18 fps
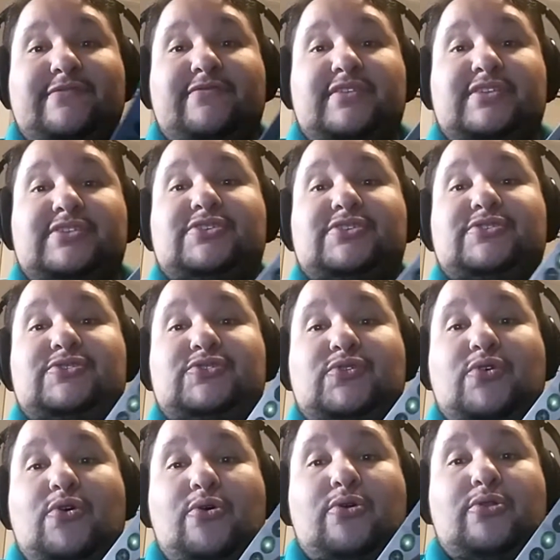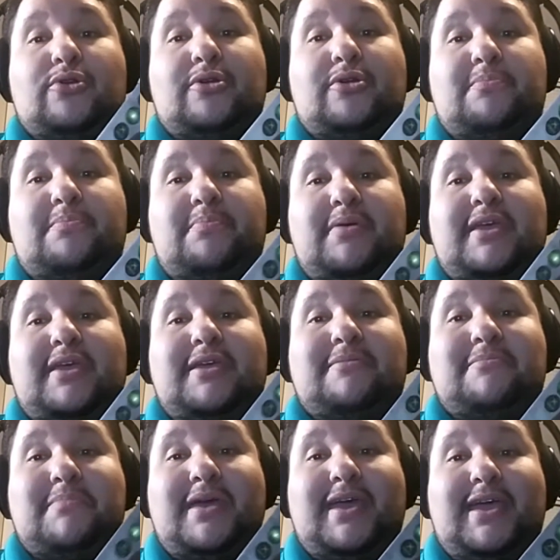of this controller
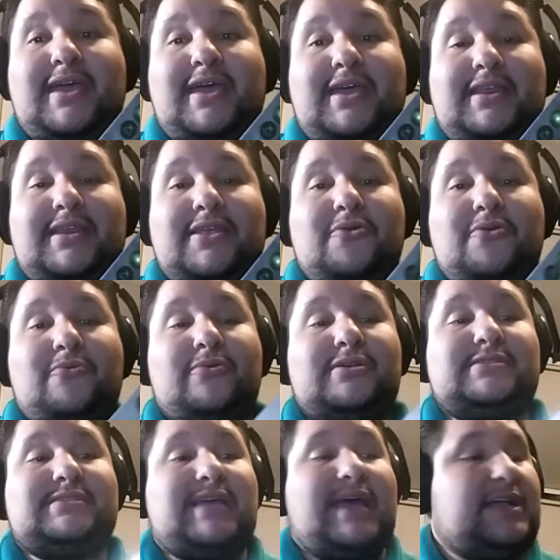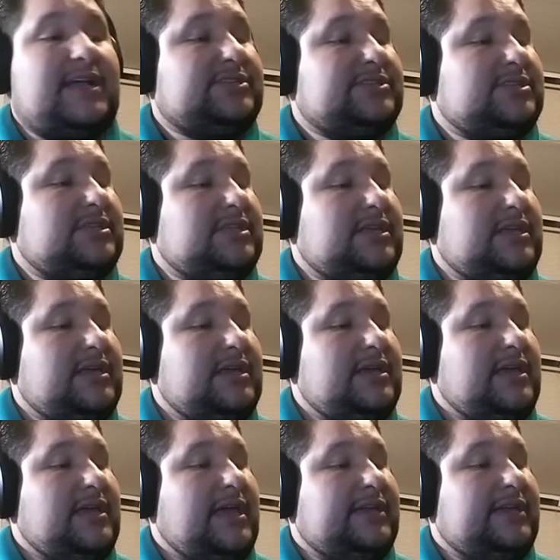being made was actually
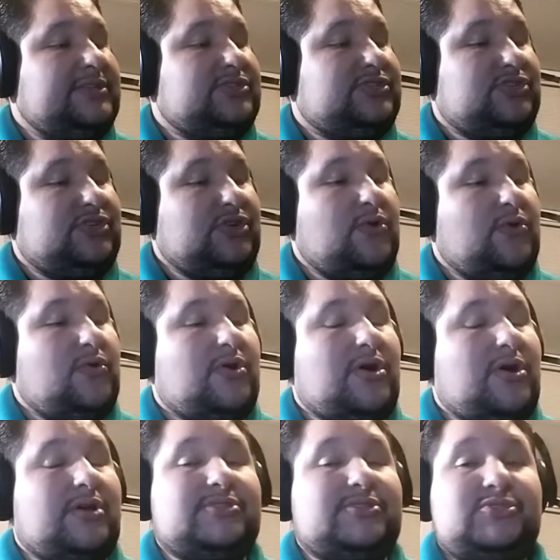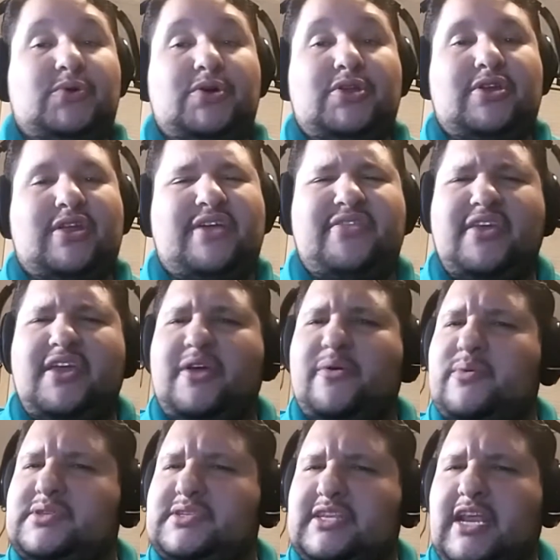a joke on Twitter. I think it
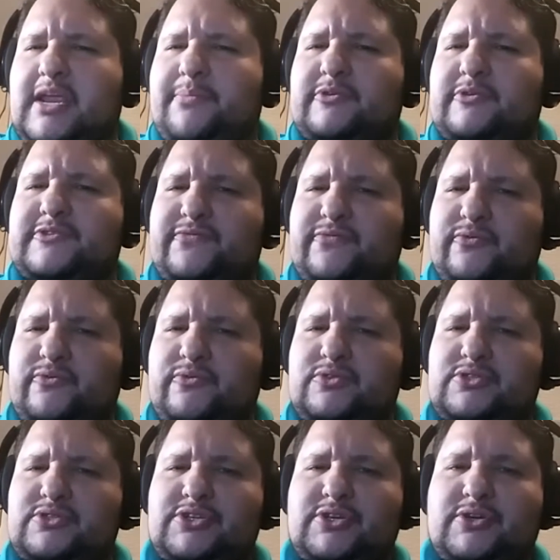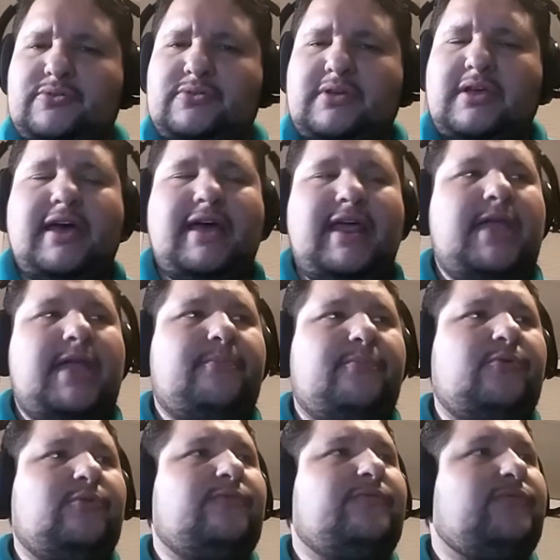was an April's Fool joke, uh,
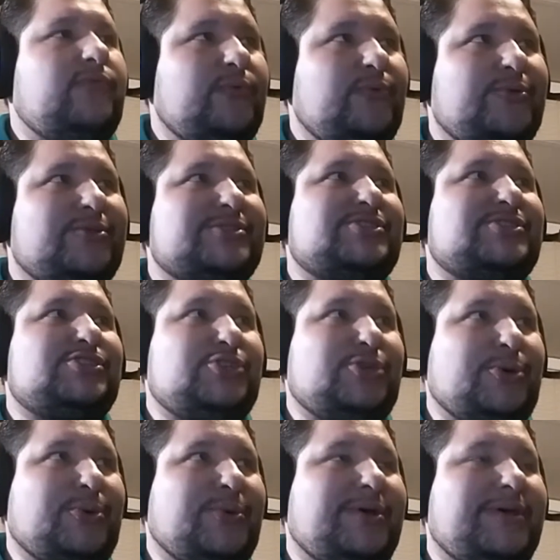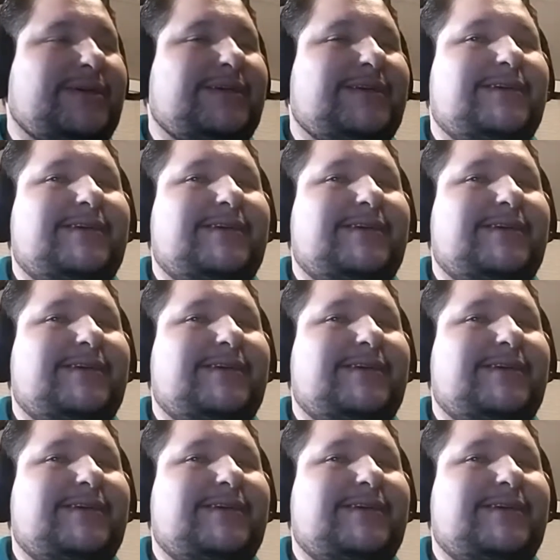April Fool's joke